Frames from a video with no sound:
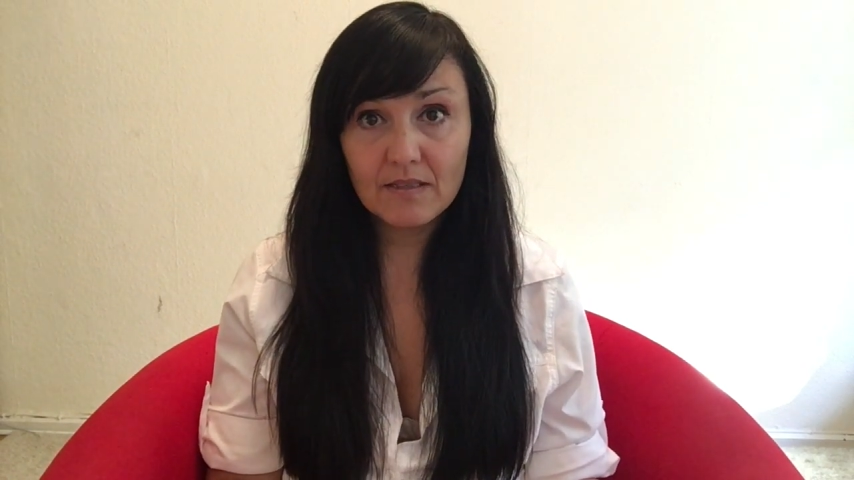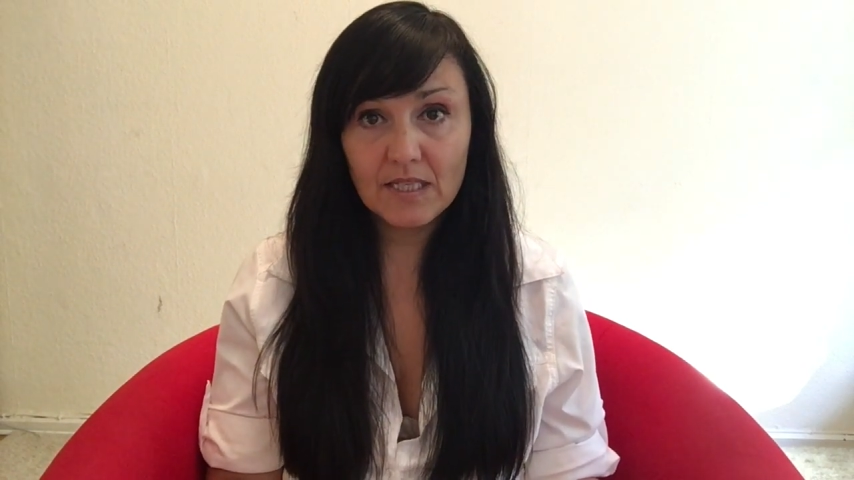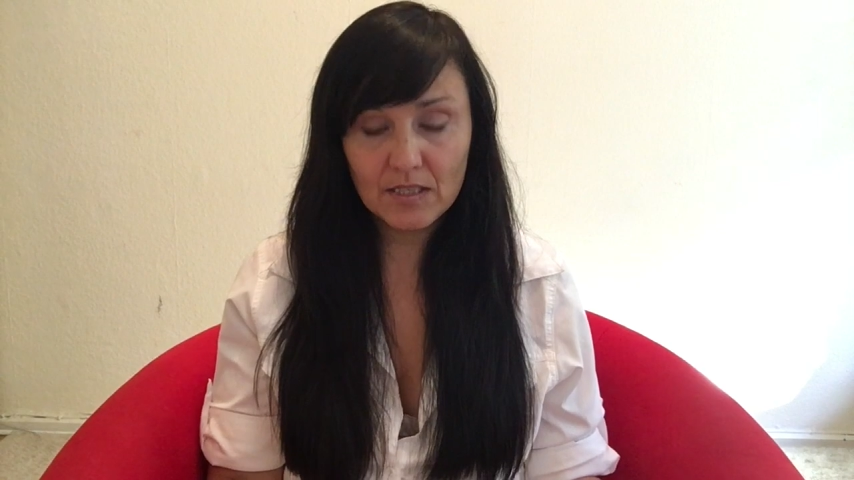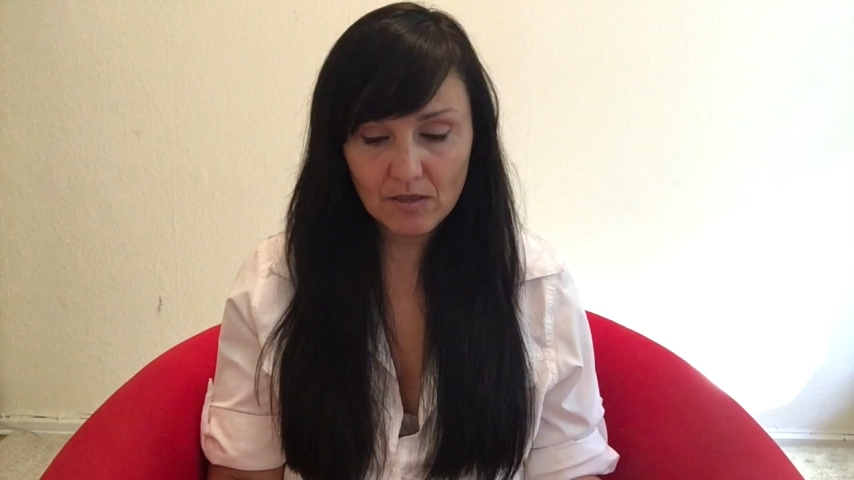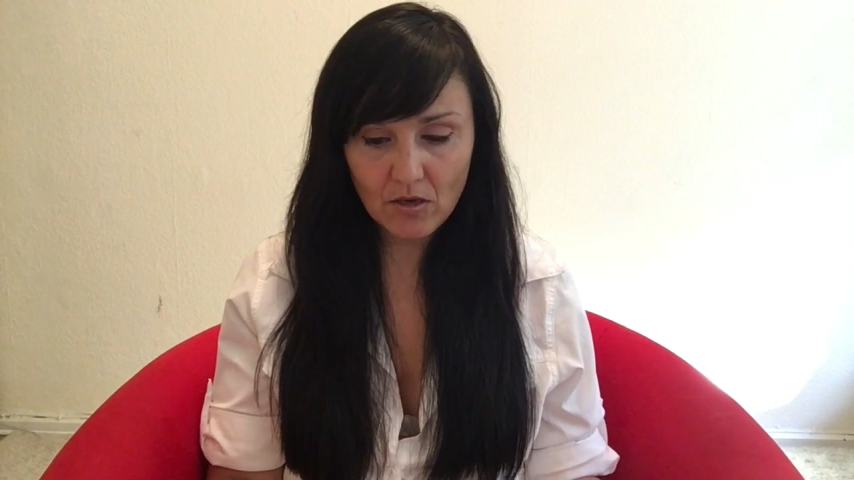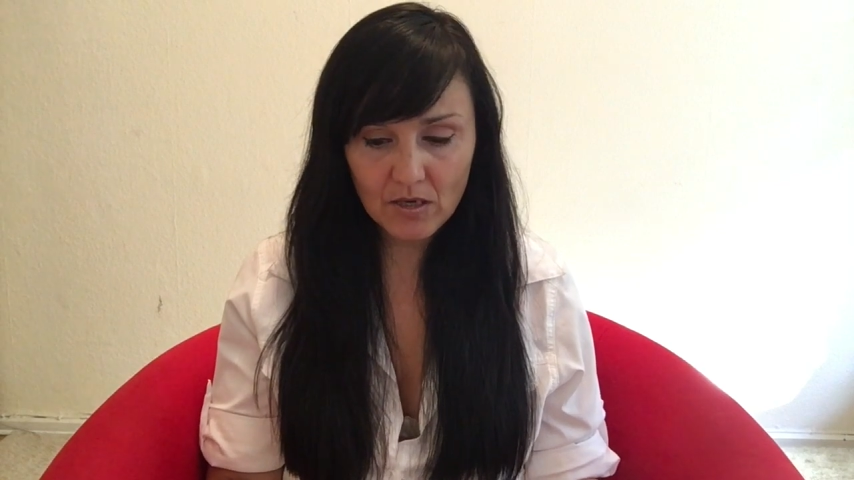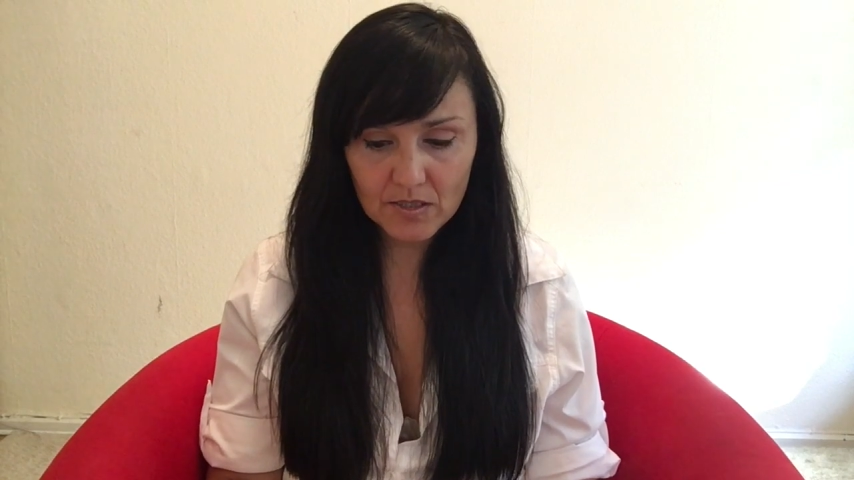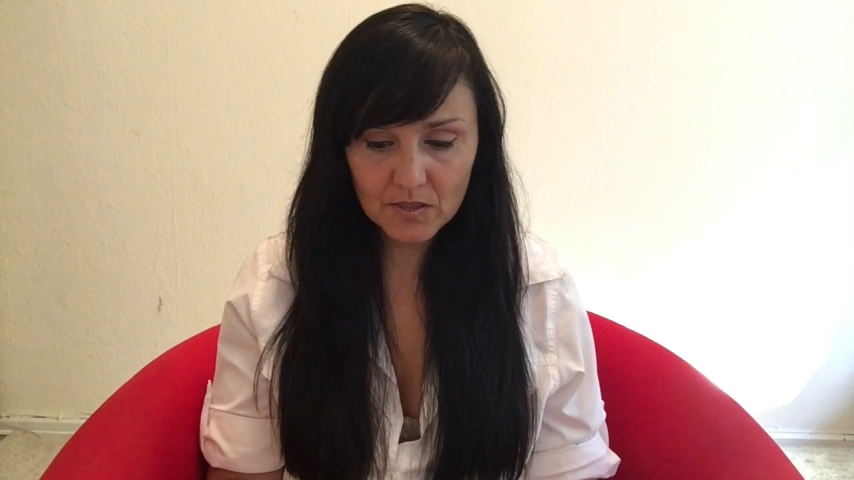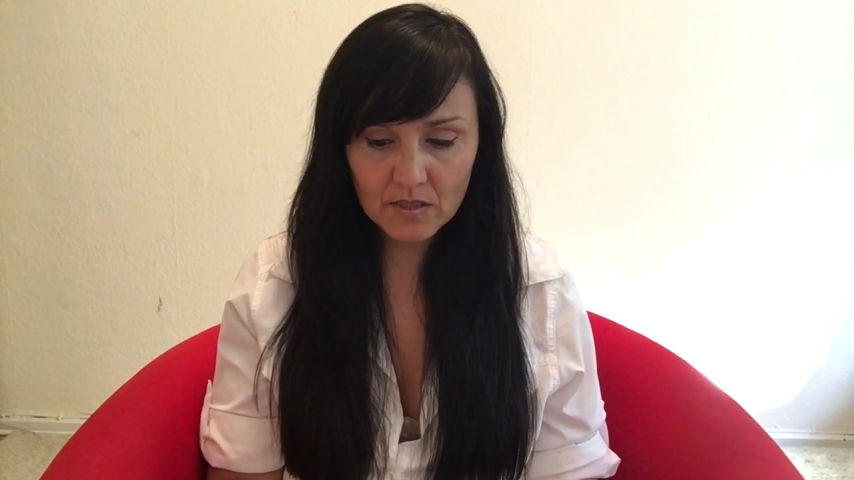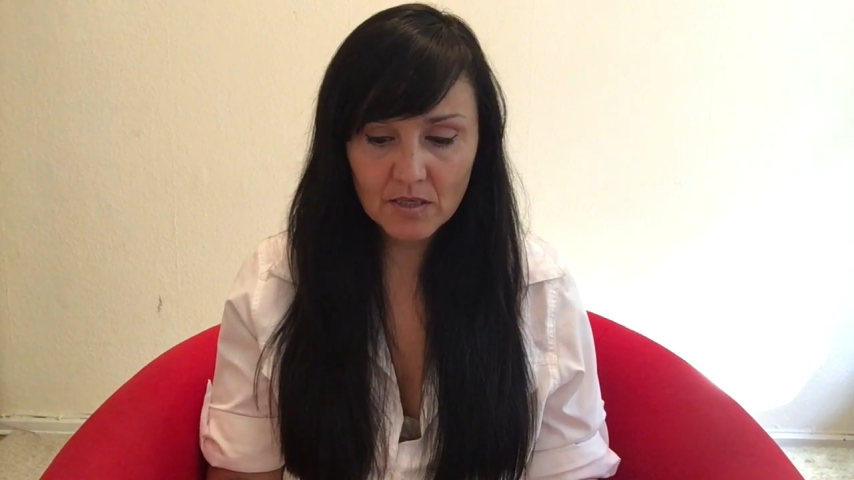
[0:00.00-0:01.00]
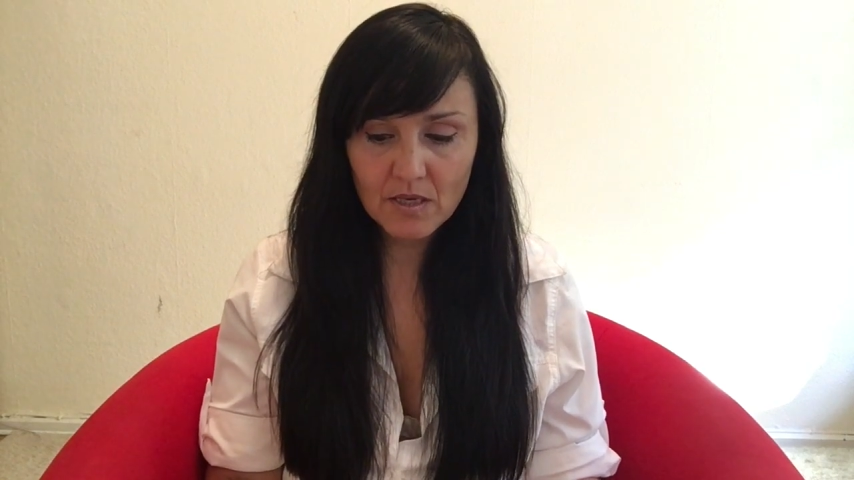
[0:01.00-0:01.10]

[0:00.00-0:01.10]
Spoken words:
this loss.